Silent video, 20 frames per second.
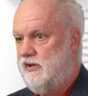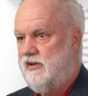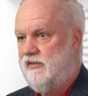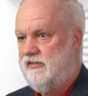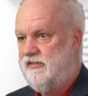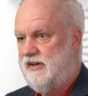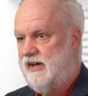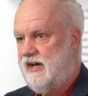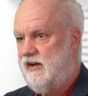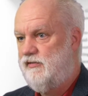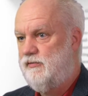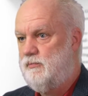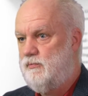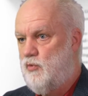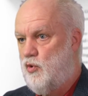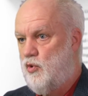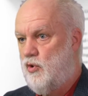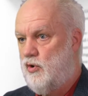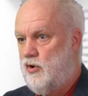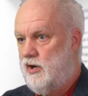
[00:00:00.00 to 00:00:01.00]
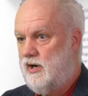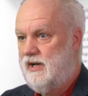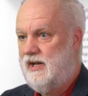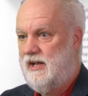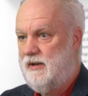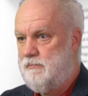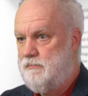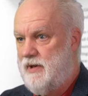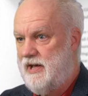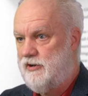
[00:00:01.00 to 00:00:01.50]
It's to have more
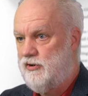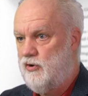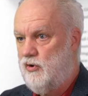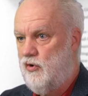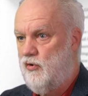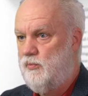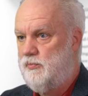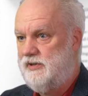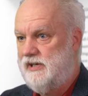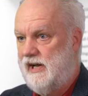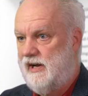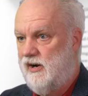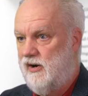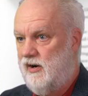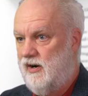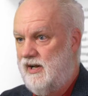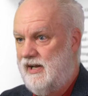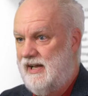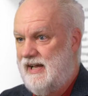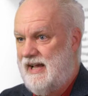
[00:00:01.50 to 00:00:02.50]
and better home care,